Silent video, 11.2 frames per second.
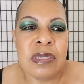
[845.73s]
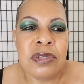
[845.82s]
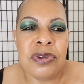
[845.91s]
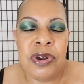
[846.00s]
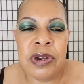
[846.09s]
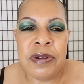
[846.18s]
You
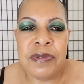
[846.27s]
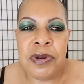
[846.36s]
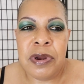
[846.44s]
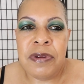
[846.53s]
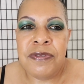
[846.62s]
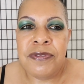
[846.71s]
know, our
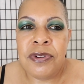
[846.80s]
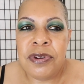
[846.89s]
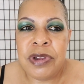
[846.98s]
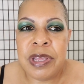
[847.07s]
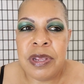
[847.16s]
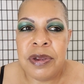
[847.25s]
our
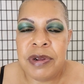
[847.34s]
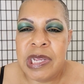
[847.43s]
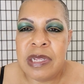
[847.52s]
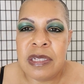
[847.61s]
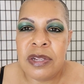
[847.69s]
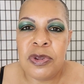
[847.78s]
fall here,
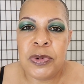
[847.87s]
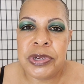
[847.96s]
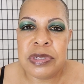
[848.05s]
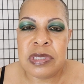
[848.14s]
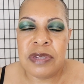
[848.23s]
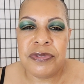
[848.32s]
like in Delaware,
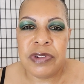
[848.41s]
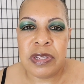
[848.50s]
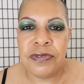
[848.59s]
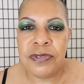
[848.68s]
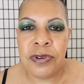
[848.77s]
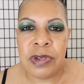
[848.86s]
is different
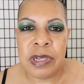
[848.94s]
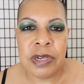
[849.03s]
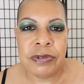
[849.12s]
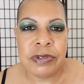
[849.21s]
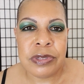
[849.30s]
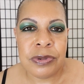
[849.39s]
than fall in
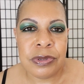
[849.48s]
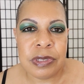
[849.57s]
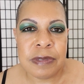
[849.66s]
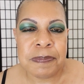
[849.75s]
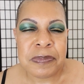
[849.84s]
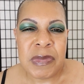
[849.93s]
Arizona.